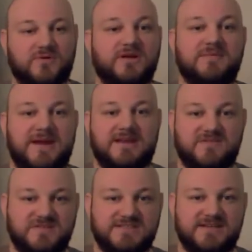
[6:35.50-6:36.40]
really
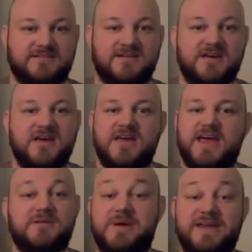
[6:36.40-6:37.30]
magnificent.
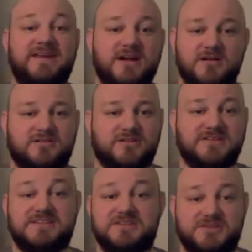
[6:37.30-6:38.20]
And the main character
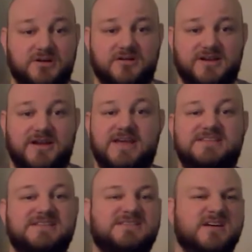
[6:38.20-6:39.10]
is enduring,
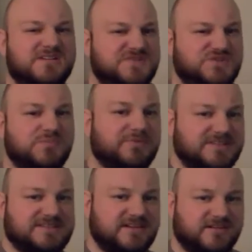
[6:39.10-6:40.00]
as he's
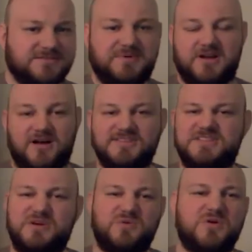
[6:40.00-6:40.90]
super skilled, but
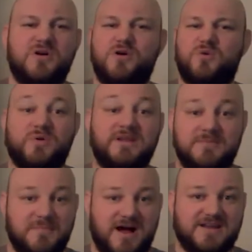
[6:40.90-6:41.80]
also
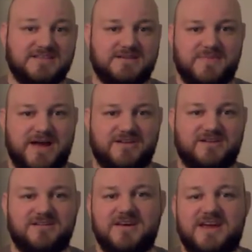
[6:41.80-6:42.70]
really modest about
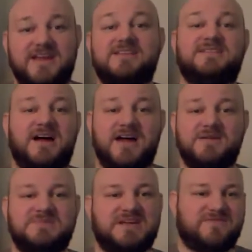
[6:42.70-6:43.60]
it, and at
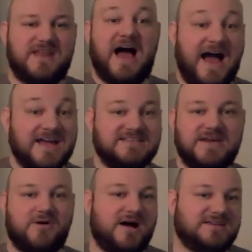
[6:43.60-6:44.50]
times even hides
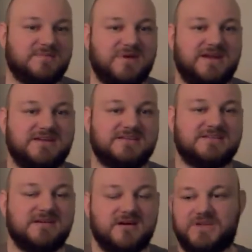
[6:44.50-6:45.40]
how awesome he
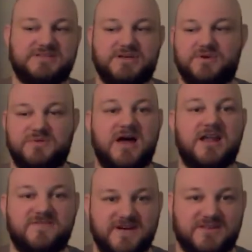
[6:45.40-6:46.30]
is to
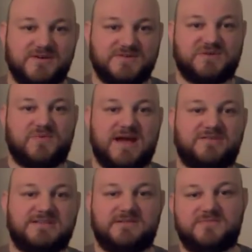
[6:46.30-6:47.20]
not affect those
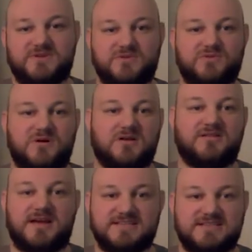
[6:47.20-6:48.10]
around him who are
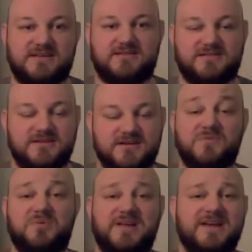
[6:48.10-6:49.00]
less skilled. If
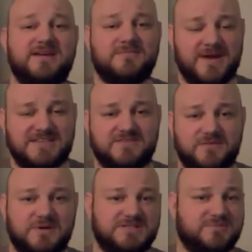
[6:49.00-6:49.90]
you play
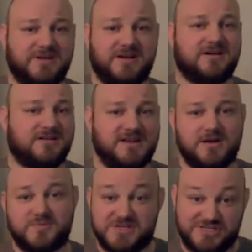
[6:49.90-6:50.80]
massively multiplayer online
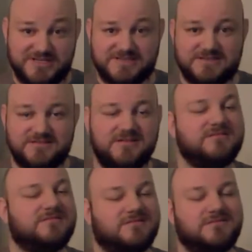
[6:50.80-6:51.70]
RPGs,
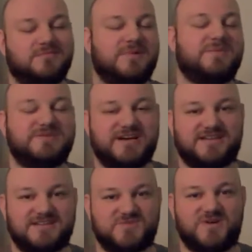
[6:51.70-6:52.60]
maybe
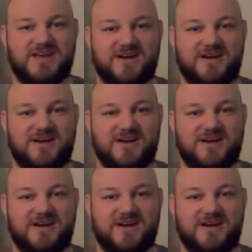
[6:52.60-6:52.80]
check this one